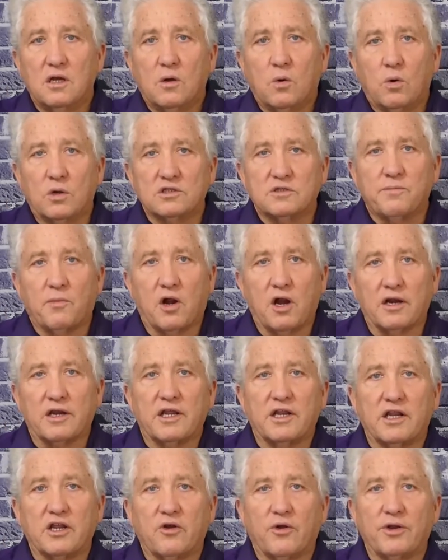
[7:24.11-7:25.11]
What's
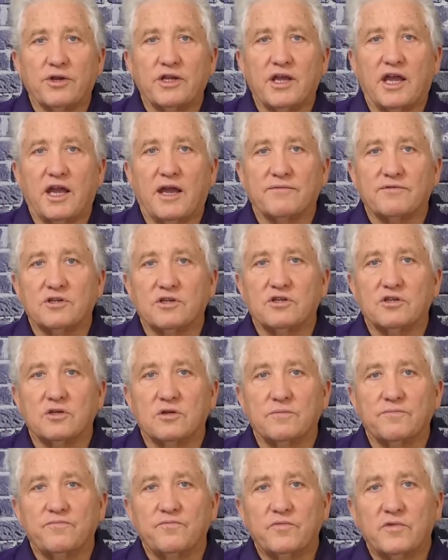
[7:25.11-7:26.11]
marketing going to have to do?